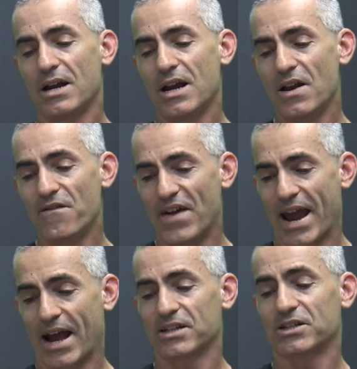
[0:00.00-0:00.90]

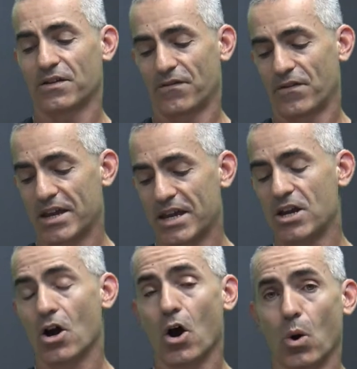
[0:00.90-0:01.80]
advanced
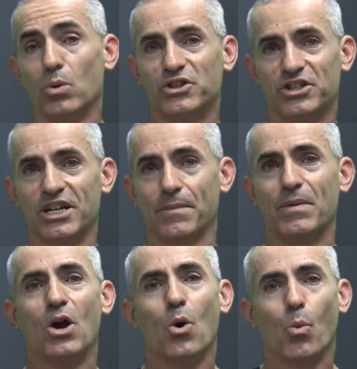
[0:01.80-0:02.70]
EOC,
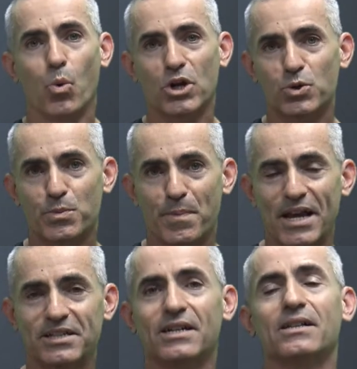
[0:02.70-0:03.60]
which was
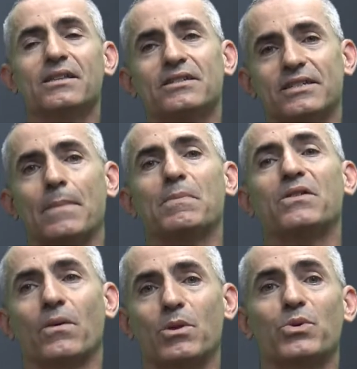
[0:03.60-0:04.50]
basically the statement
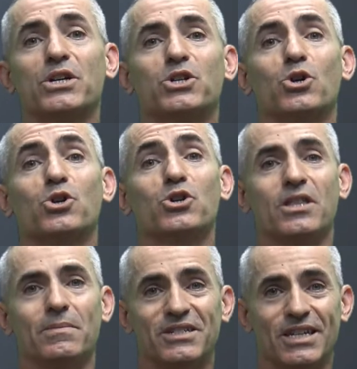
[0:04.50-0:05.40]
from the researchers
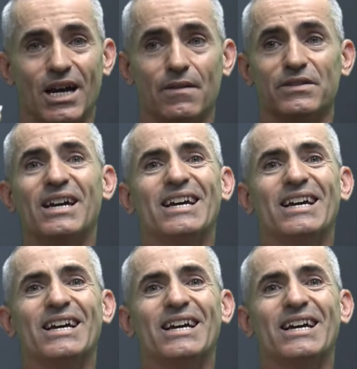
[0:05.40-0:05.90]
themselves.